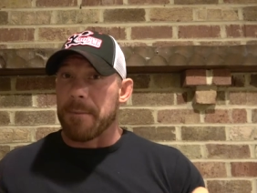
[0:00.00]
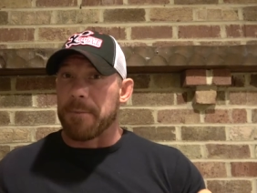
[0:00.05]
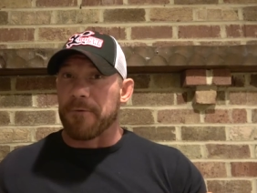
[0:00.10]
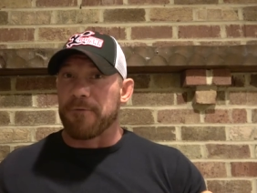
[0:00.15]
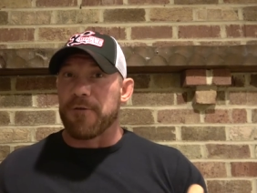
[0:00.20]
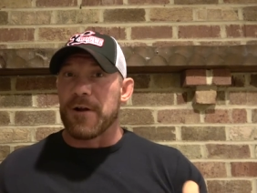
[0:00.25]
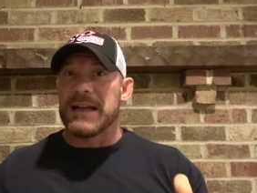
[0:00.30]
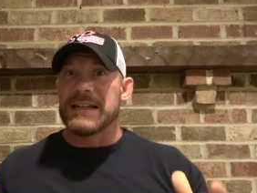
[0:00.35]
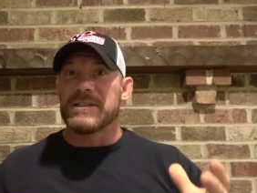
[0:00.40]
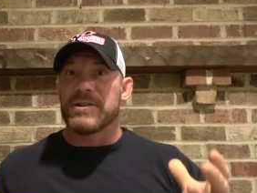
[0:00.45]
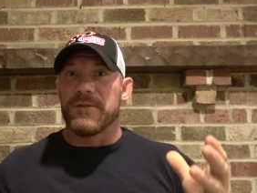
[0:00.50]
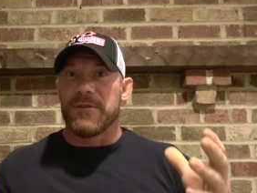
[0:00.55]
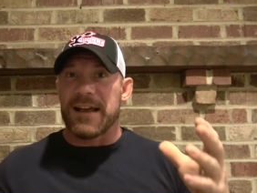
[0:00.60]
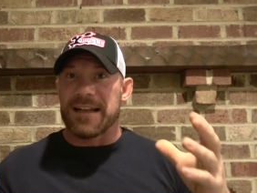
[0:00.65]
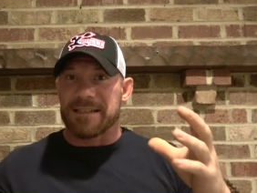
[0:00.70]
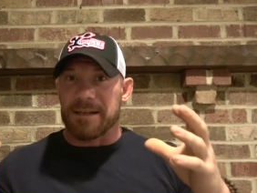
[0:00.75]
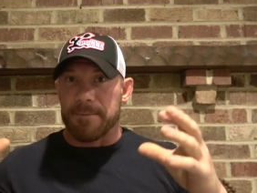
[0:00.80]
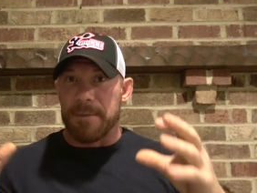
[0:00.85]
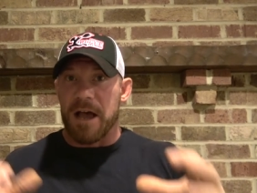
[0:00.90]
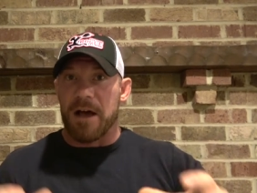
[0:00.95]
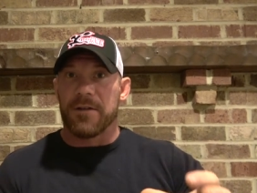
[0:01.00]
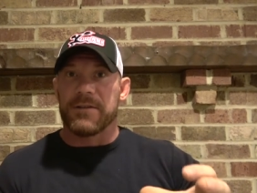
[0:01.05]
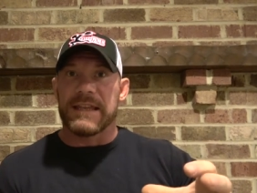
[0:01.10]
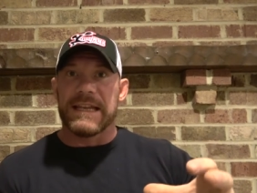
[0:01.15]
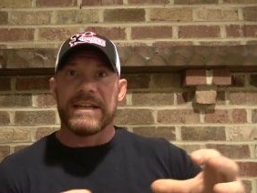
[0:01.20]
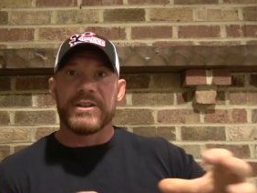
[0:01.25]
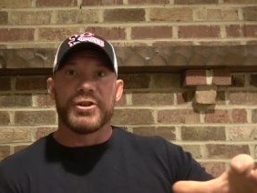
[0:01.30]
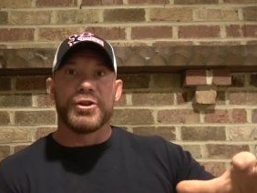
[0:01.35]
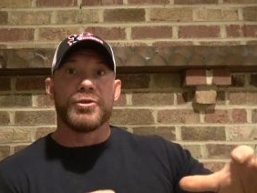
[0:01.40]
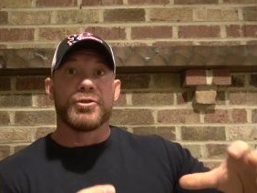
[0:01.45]
a couple friends who have had some
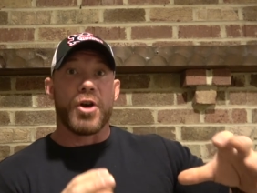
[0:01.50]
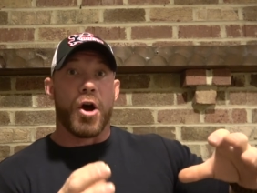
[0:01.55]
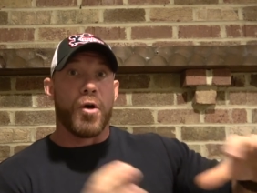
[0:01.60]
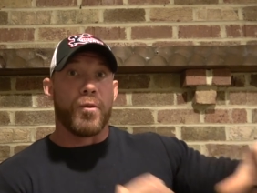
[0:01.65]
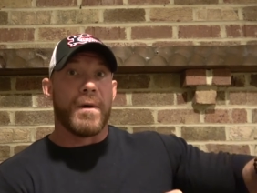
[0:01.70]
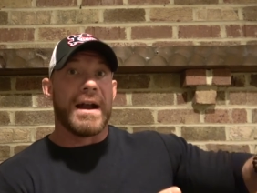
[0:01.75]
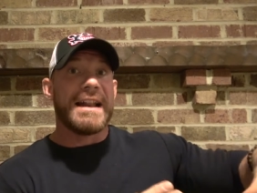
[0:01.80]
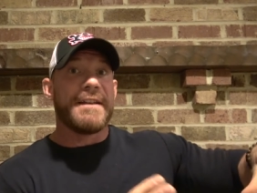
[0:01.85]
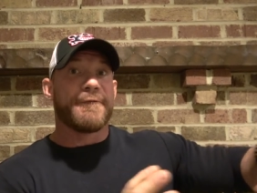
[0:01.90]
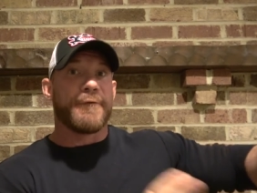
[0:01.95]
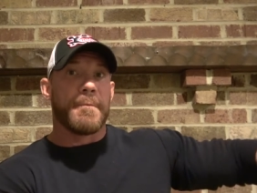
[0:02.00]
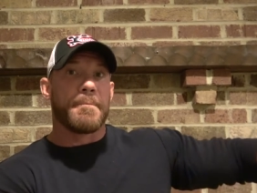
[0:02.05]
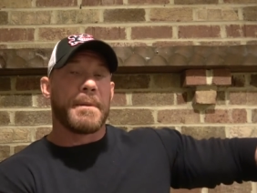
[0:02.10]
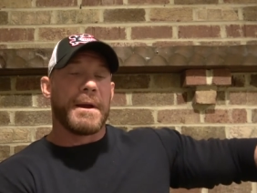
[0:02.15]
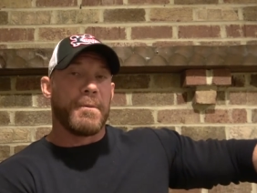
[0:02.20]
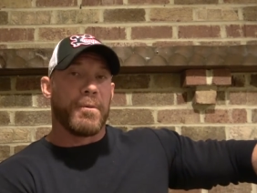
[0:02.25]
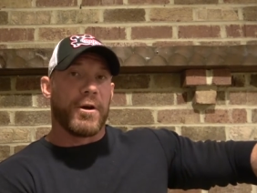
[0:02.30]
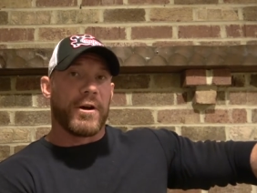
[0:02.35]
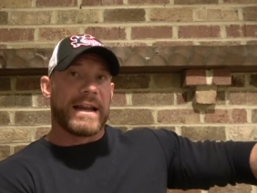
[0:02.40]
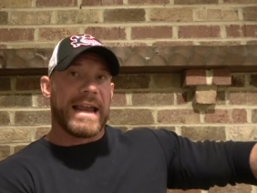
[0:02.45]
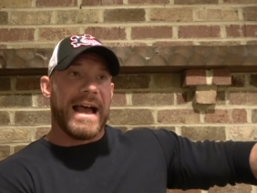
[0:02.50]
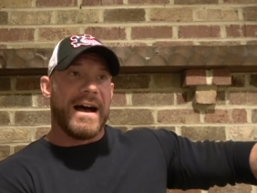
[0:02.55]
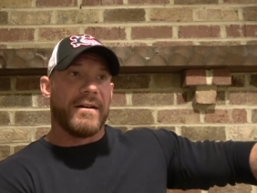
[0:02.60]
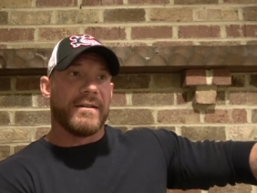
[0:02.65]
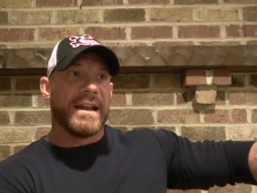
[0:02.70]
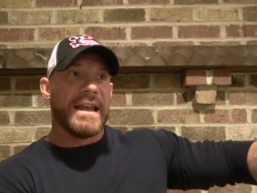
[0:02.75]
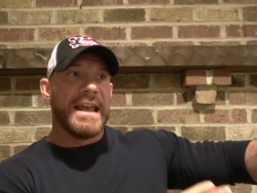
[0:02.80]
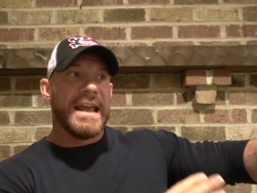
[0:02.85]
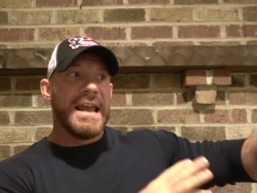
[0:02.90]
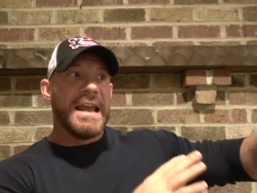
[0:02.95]
health issues already from pre
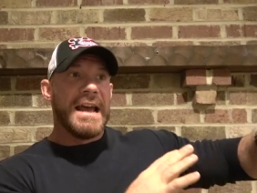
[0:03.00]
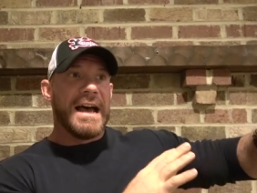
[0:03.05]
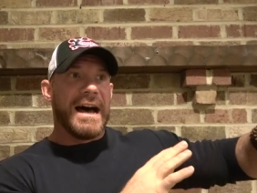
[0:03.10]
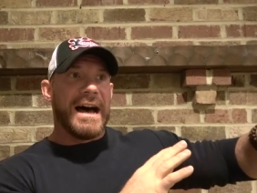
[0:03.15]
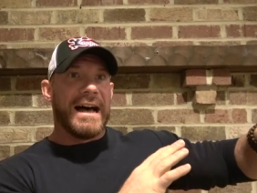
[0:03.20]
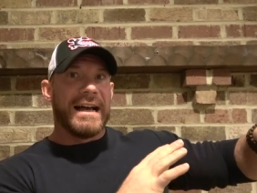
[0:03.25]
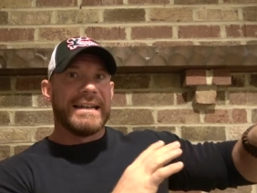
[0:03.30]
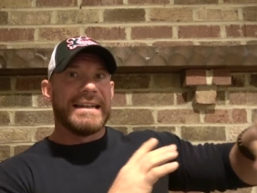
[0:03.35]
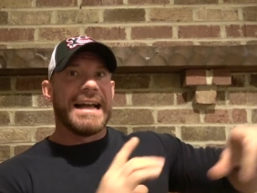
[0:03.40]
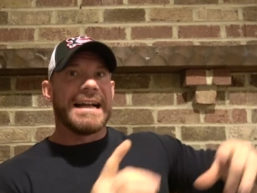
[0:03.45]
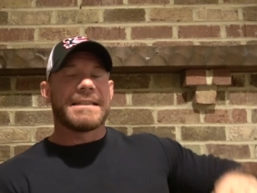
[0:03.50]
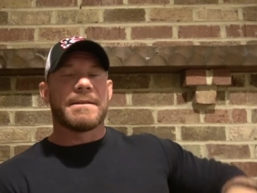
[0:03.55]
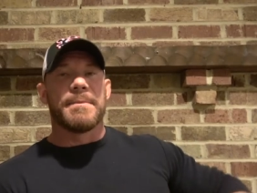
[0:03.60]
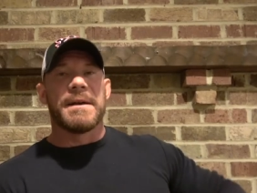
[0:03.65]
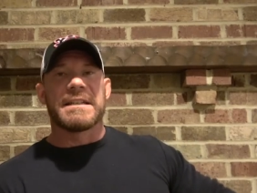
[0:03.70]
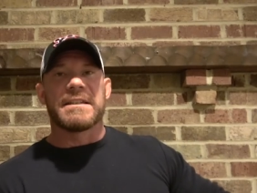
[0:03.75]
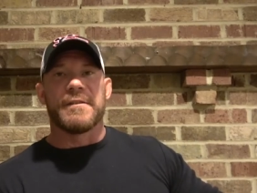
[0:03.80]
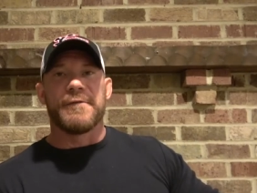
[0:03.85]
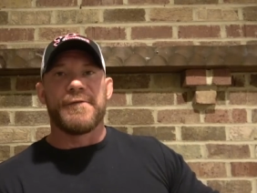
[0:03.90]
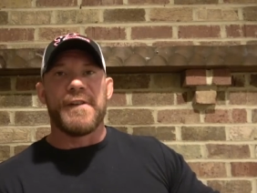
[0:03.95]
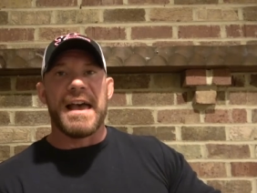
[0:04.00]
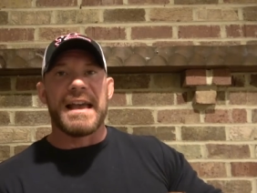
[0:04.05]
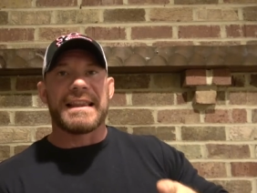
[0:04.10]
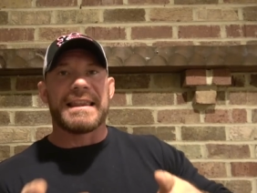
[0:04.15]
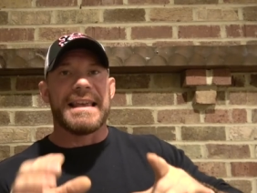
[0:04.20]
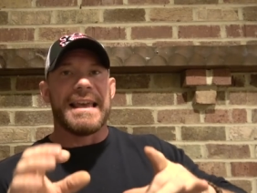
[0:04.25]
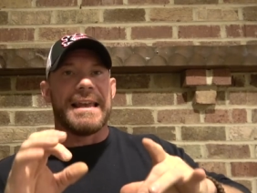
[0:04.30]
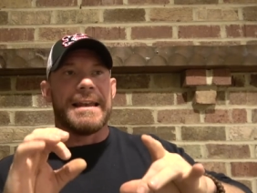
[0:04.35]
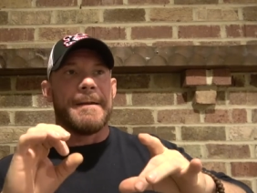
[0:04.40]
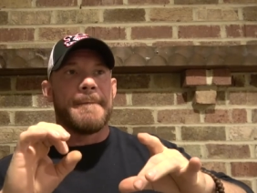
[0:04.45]
workout, uh, not to mention the
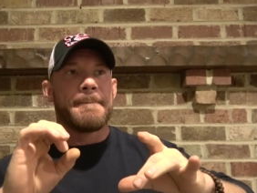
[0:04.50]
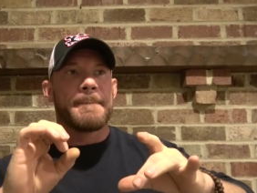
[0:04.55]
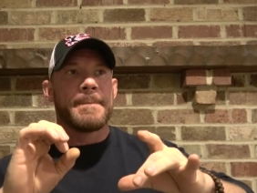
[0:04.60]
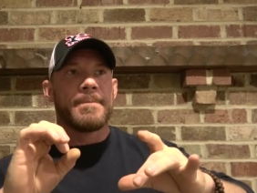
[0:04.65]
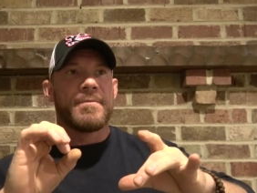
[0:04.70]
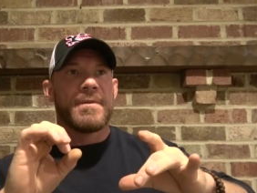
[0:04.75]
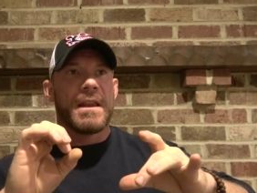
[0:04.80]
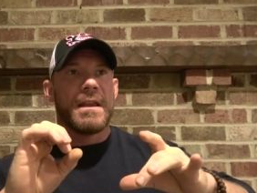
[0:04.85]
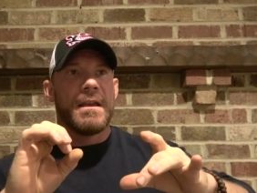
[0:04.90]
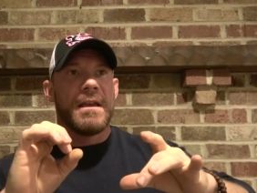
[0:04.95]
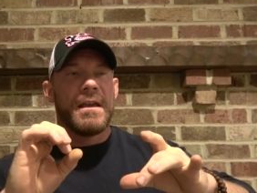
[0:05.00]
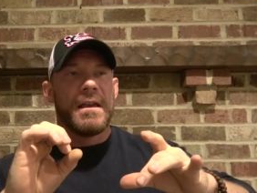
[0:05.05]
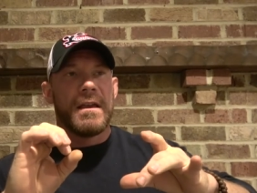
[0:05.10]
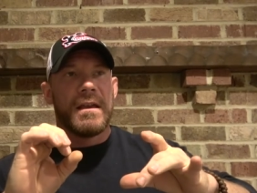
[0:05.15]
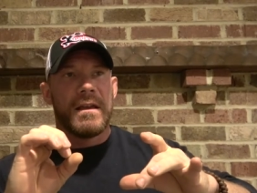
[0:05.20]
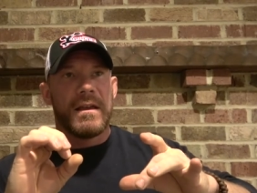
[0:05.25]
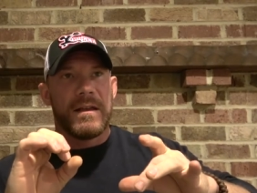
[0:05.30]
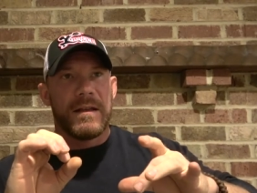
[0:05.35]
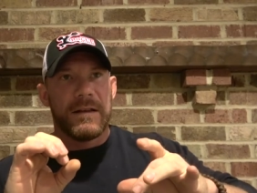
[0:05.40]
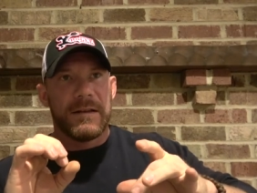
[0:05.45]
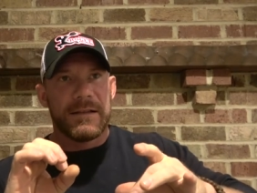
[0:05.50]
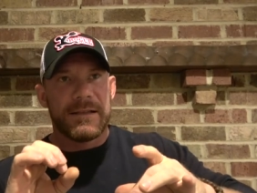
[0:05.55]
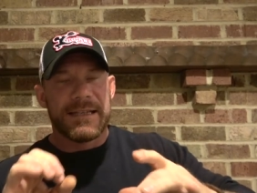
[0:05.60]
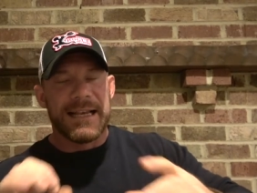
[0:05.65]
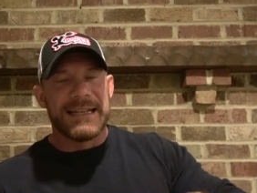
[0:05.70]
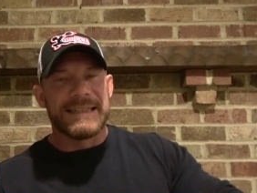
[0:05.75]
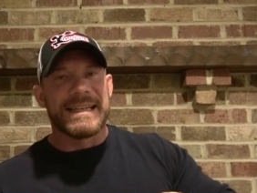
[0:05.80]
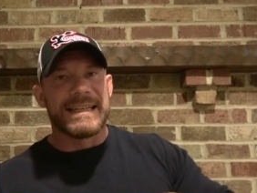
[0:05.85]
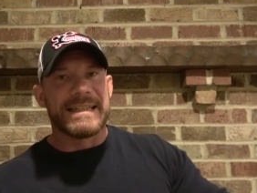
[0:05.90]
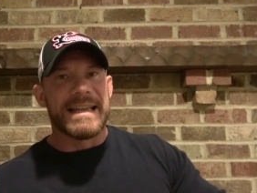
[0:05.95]
fact that
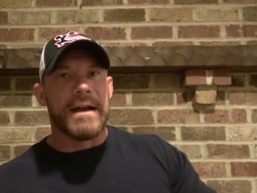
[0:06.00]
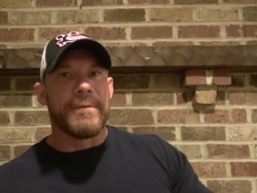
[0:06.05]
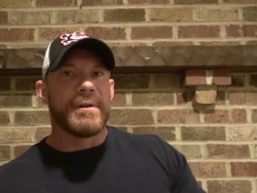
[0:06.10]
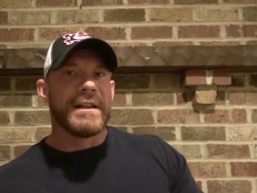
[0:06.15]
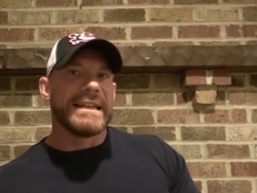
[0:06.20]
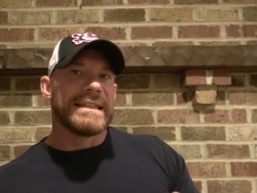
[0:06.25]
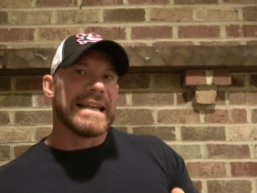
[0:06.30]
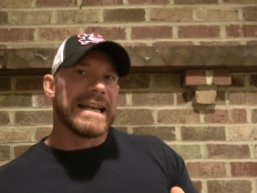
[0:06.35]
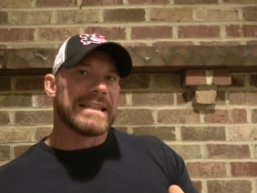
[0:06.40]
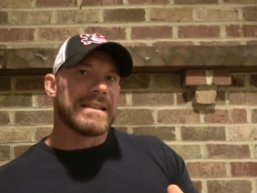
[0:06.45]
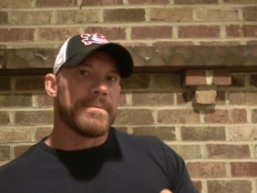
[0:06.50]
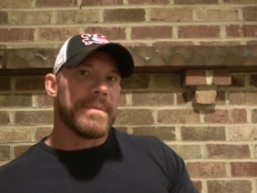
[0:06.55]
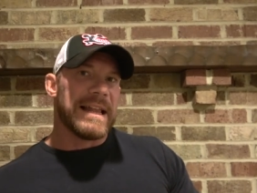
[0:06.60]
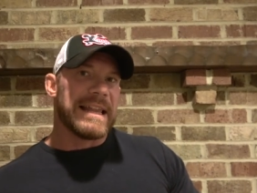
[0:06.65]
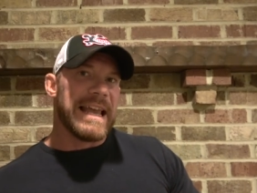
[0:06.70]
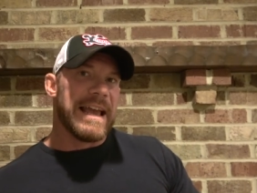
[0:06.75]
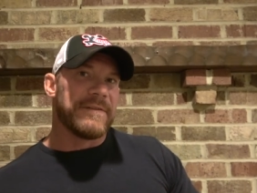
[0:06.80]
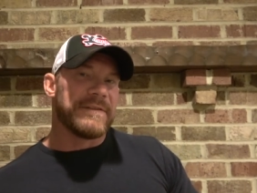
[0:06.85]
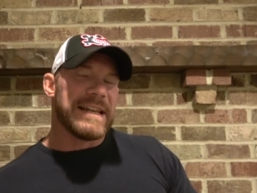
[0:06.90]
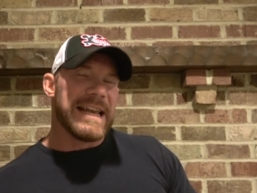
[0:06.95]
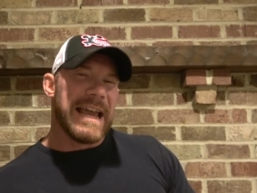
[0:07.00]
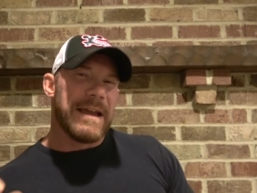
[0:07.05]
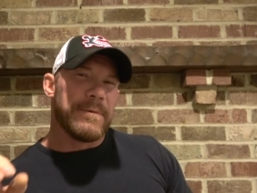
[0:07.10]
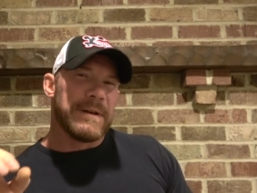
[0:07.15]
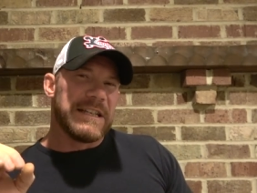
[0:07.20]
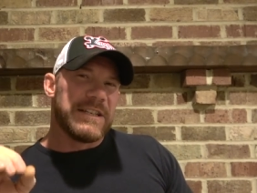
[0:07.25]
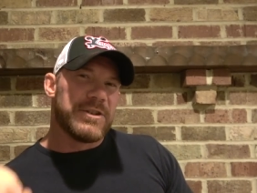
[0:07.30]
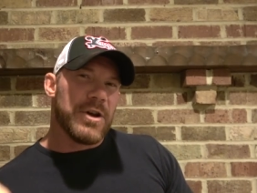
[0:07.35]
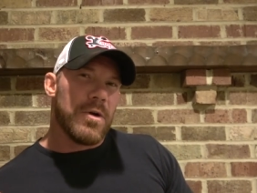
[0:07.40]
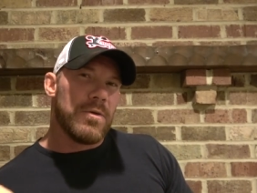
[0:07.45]
since it's not really tested by the FDA,
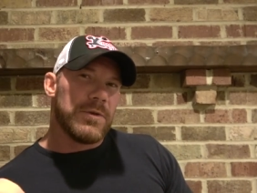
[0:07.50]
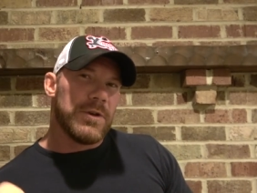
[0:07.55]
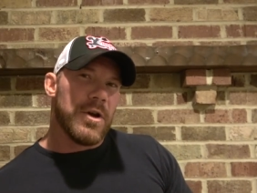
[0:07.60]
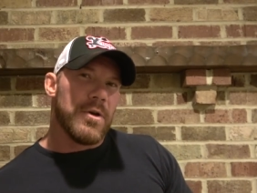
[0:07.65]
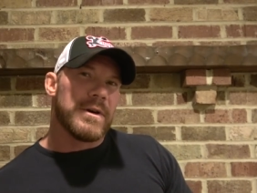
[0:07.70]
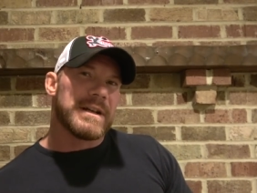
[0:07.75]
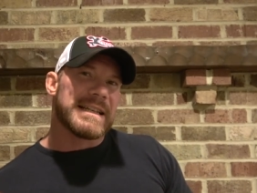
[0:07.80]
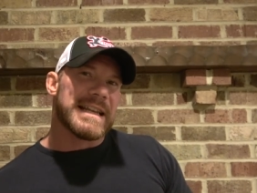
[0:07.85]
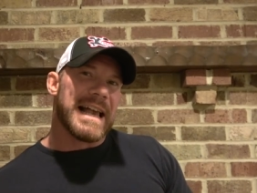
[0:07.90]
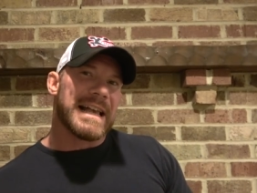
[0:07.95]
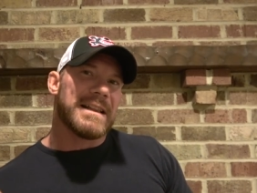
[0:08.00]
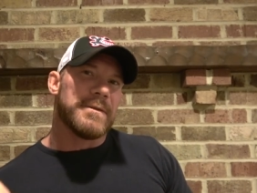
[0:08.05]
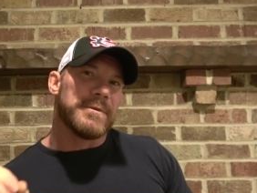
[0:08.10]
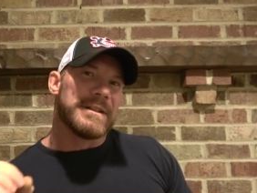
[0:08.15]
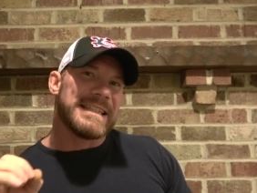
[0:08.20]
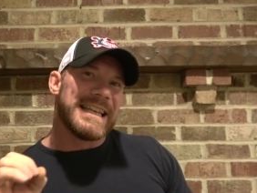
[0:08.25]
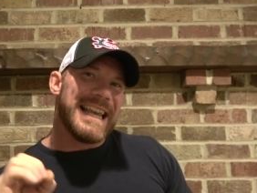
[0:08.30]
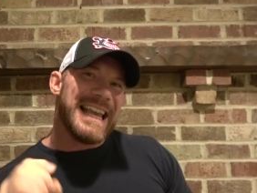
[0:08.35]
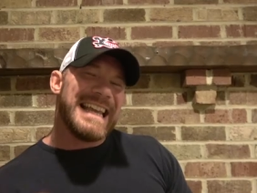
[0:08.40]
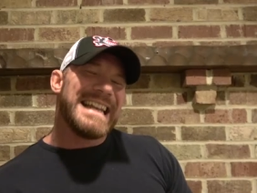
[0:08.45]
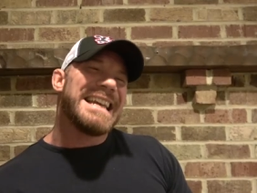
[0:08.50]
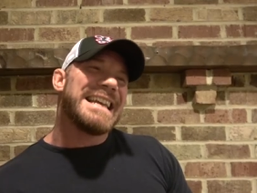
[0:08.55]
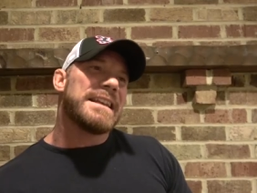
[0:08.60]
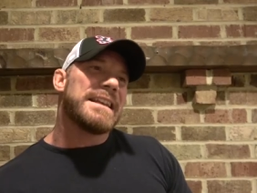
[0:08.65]
we don't know exactly what's in